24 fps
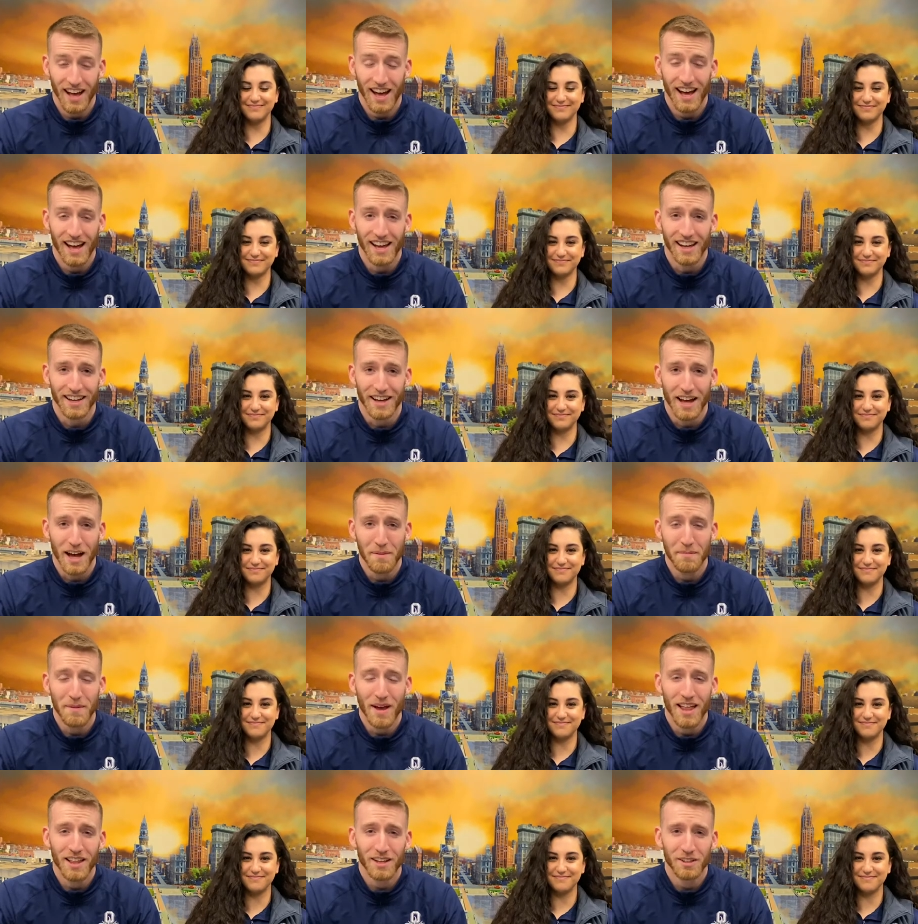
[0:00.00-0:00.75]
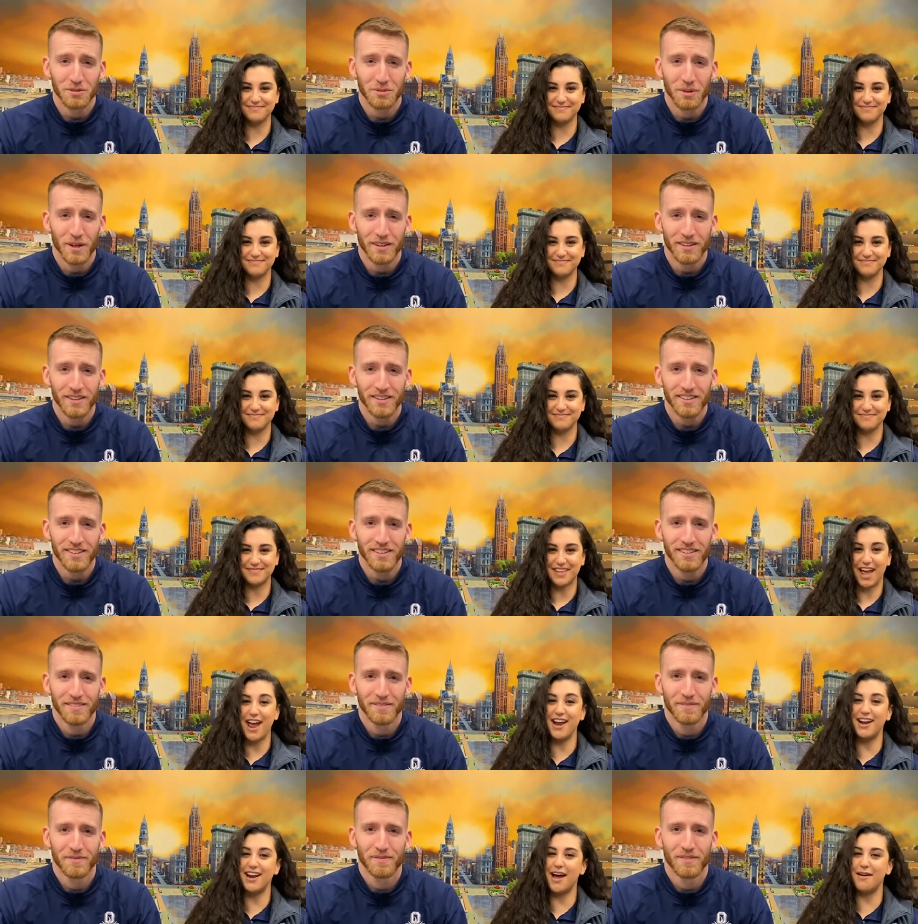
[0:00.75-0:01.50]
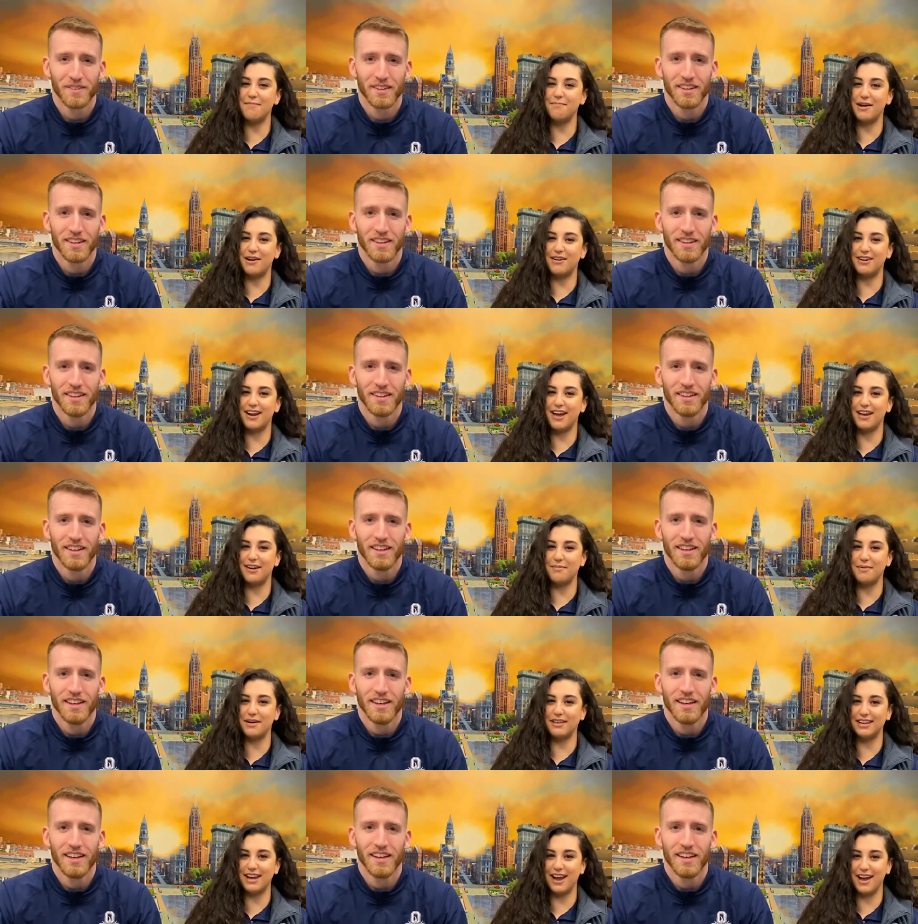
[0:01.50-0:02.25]
Speaker 1: Hi, I'm Alex Walder.
Speaker 2: And I'm
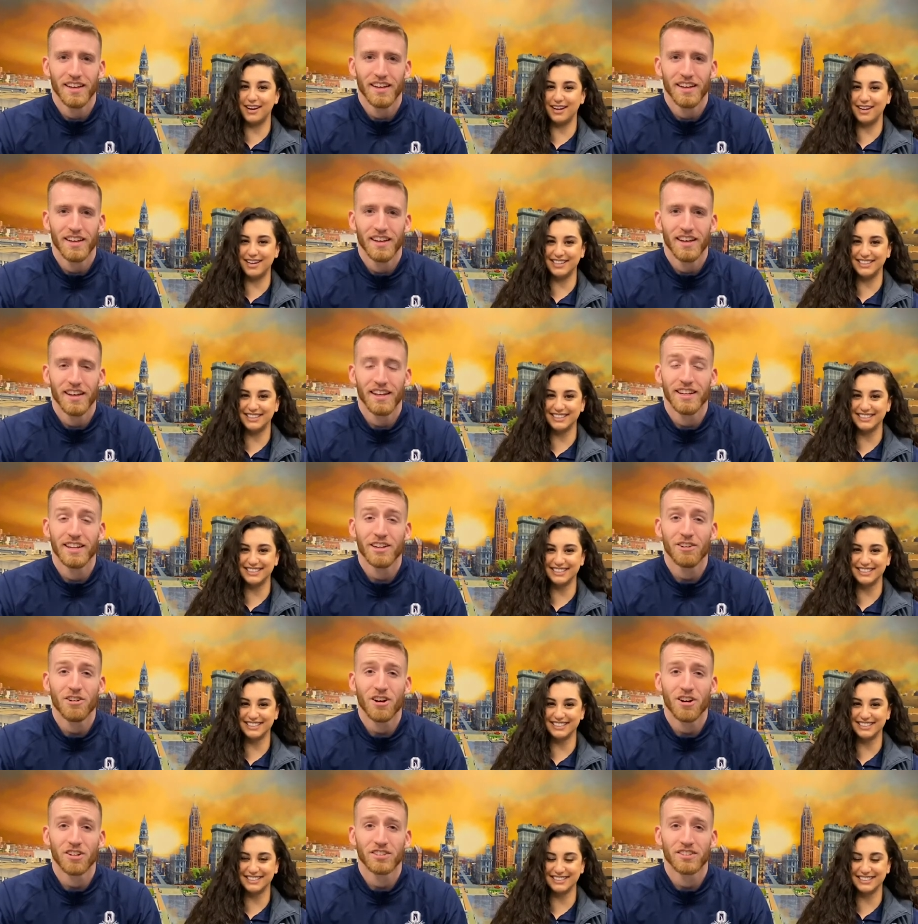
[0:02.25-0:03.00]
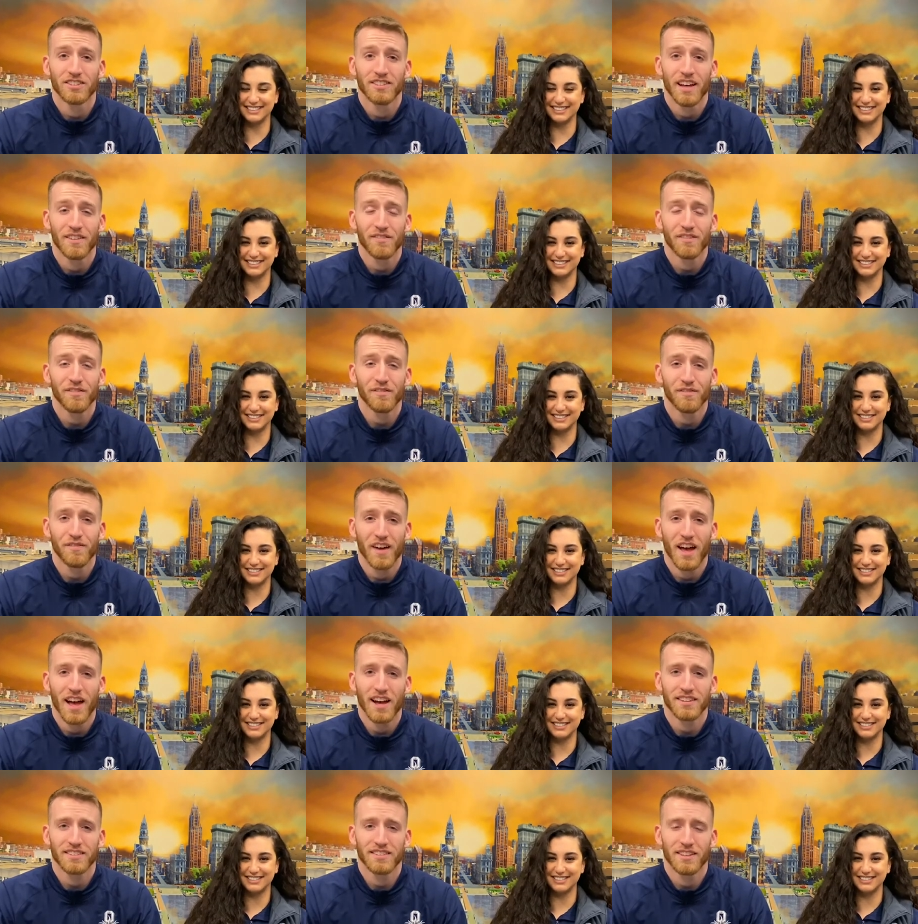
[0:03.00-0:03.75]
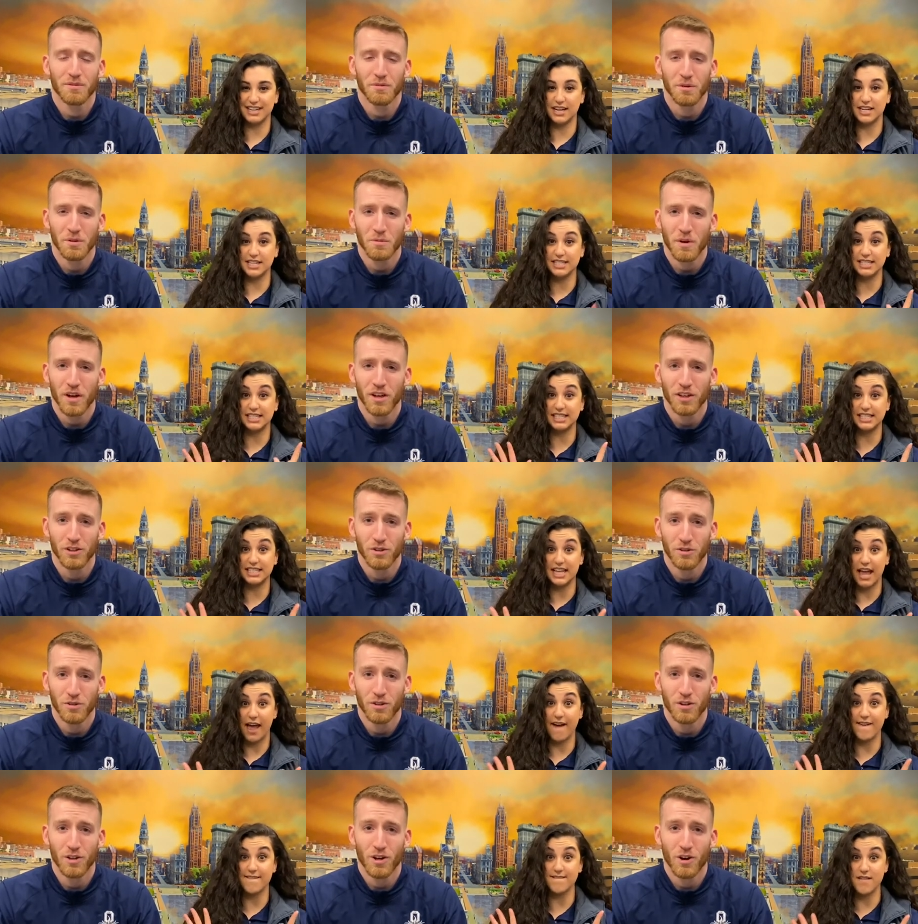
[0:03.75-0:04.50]
Mariana Maliani.
Speaker 1: And here are seven facts that we want
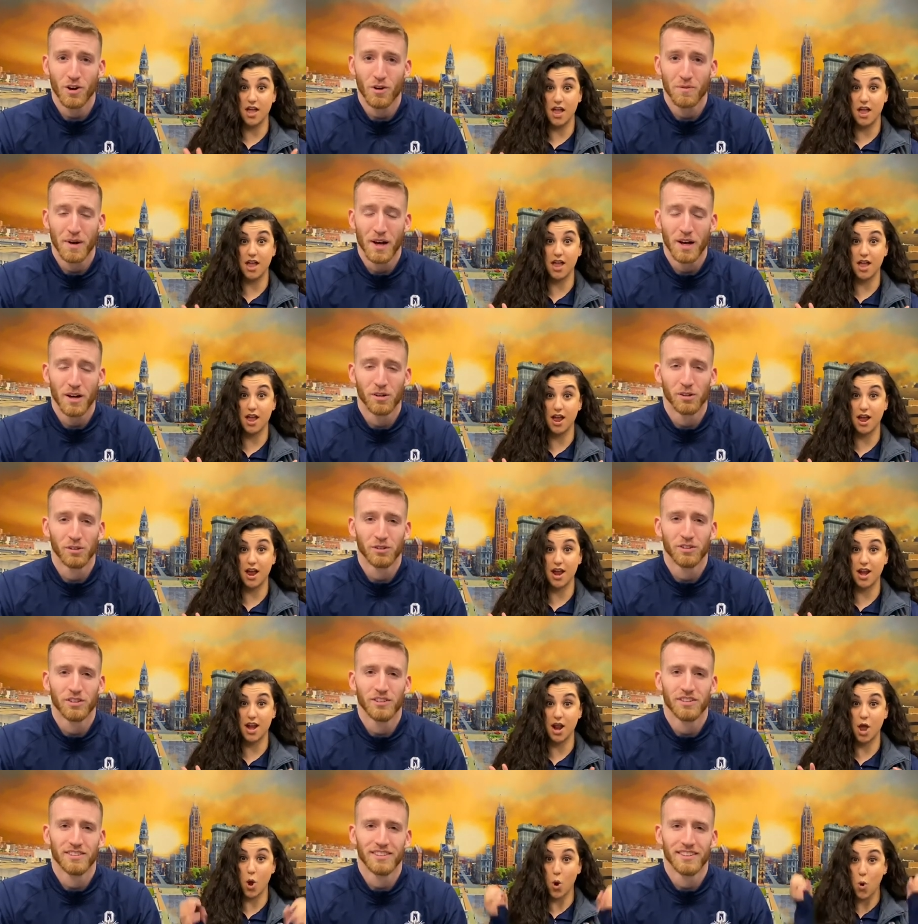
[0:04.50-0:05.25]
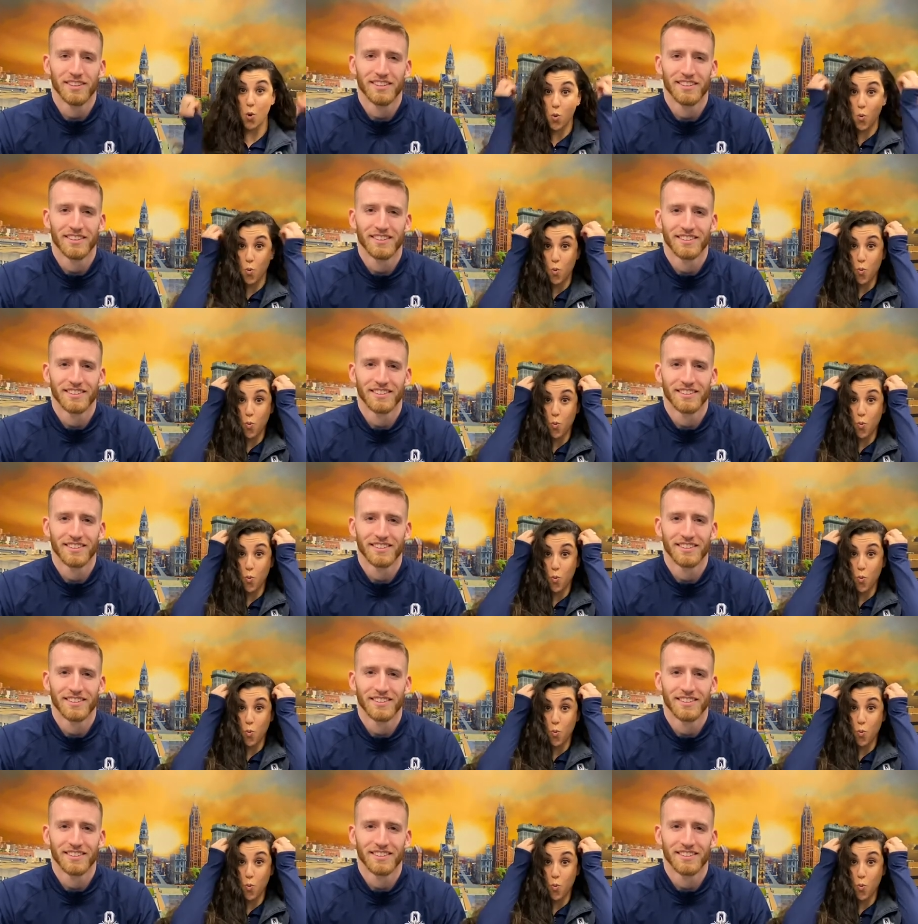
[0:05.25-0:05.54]
you to know about OCC.